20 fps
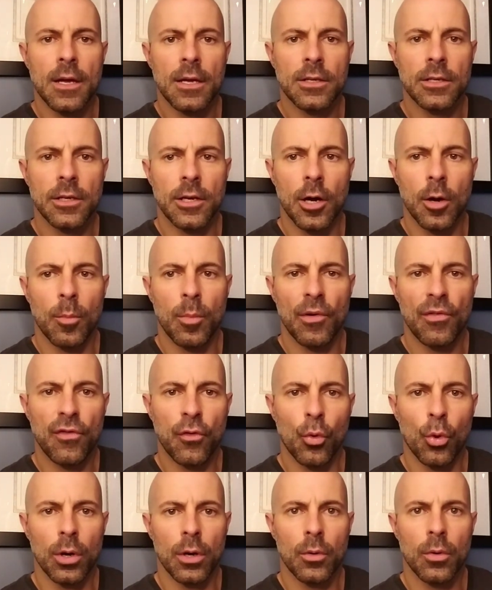
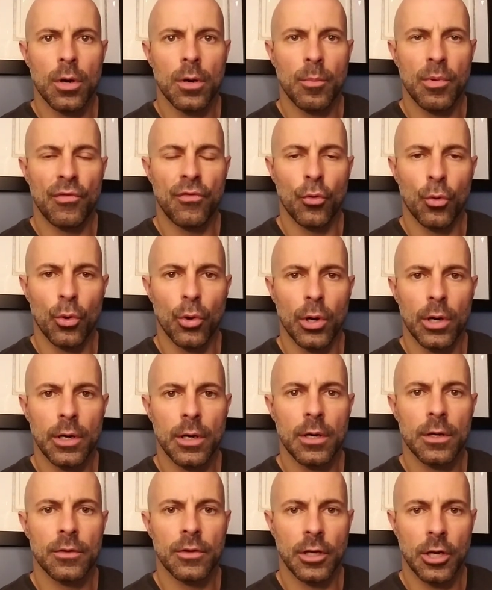before
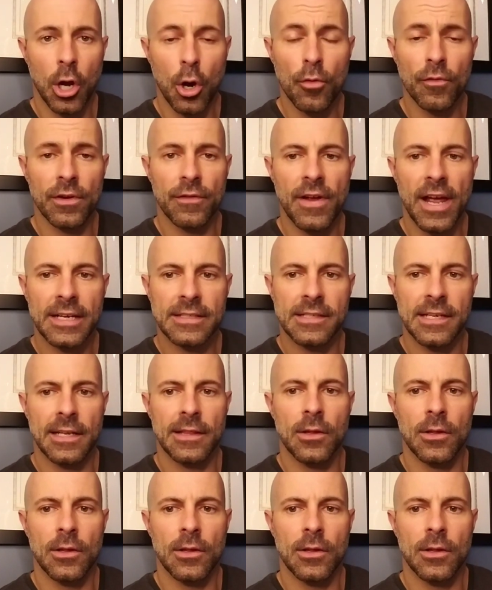the COVID vaccine,